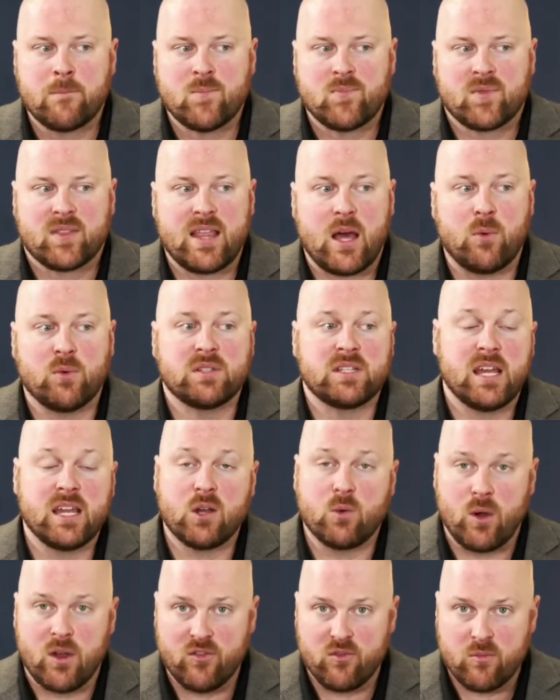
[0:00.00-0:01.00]
That would take
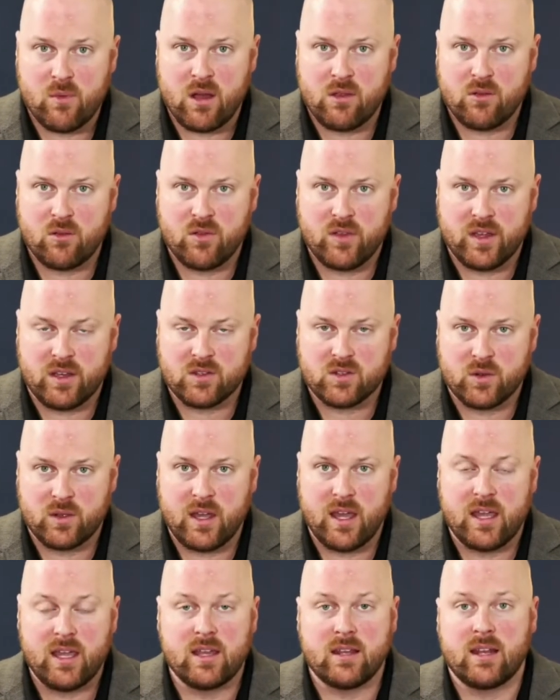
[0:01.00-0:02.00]
away from other things,
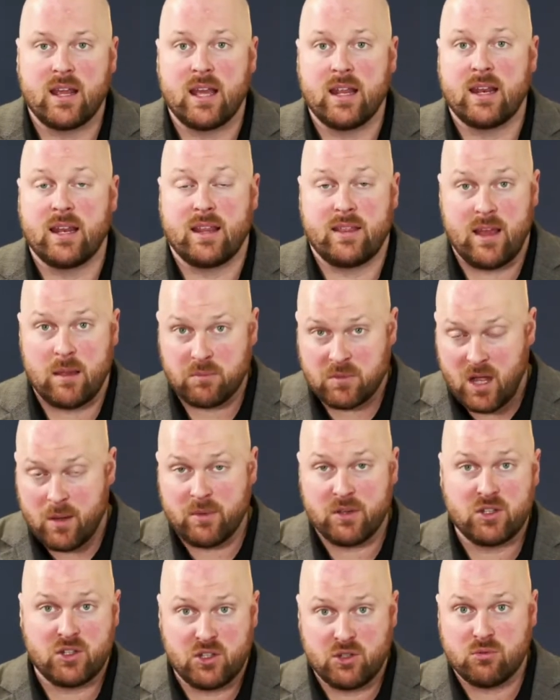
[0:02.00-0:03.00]
okay? And I'm
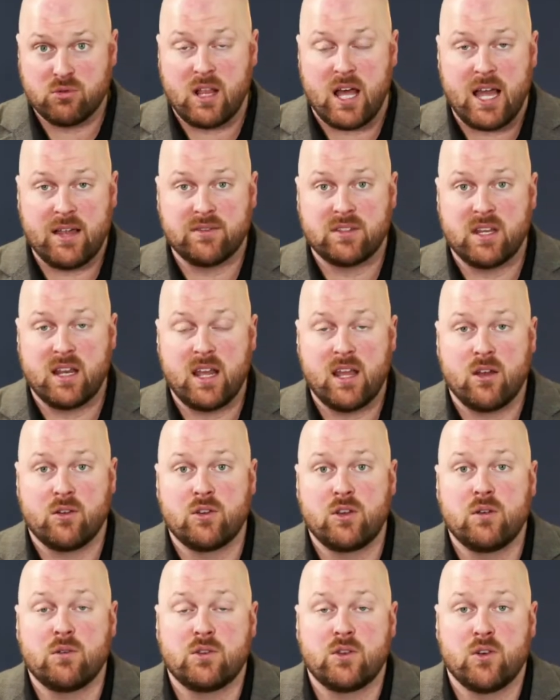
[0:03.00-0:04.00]
coming to you live today on
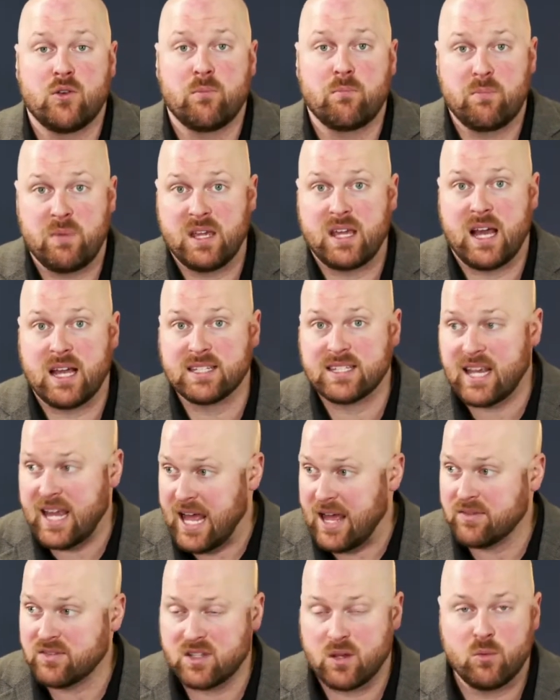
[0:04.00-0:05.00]
YouTube because I
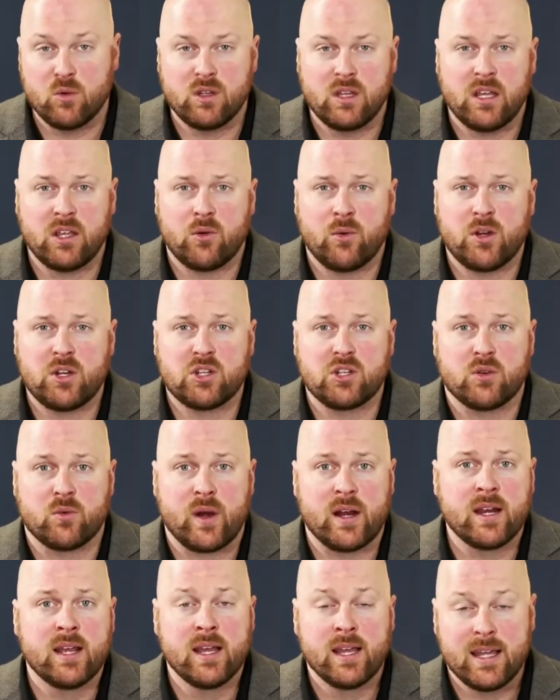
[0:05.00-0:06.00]
have someone like Christian,
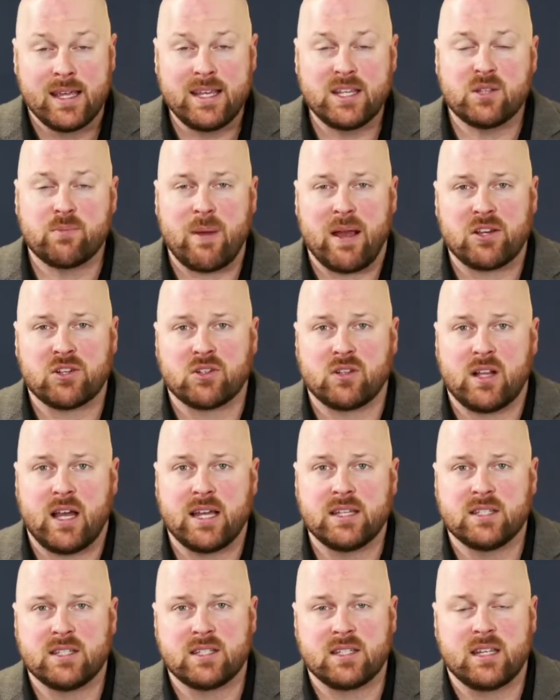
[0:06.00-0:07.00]
right? He
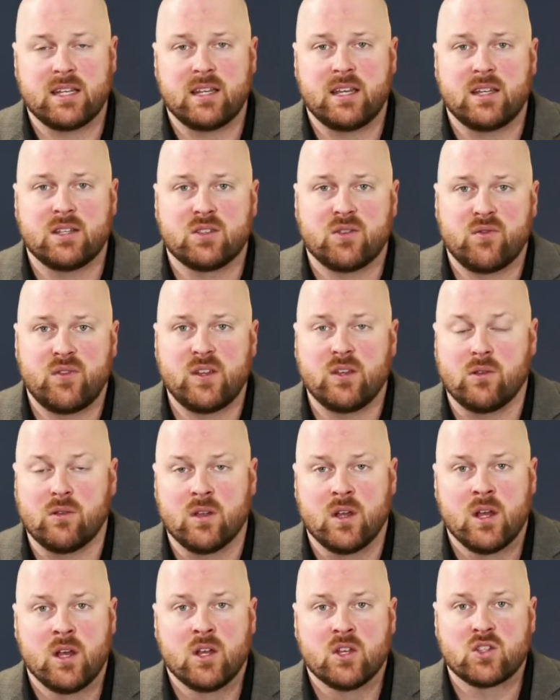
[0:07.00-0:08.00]
specializes in his field.
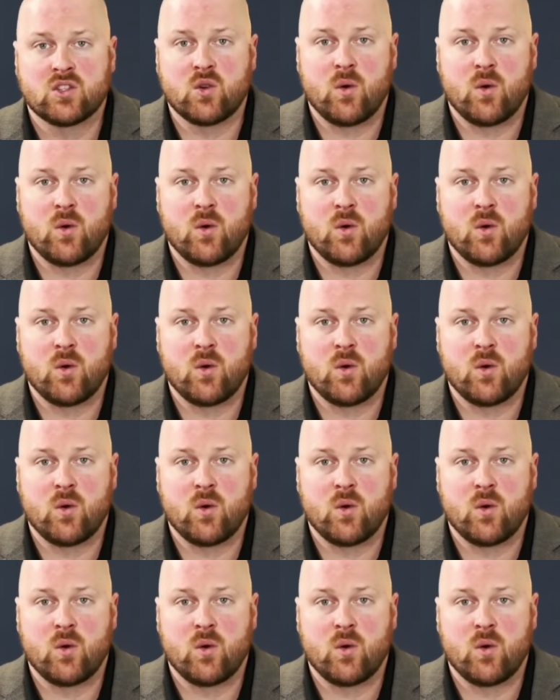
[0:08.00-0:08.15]
So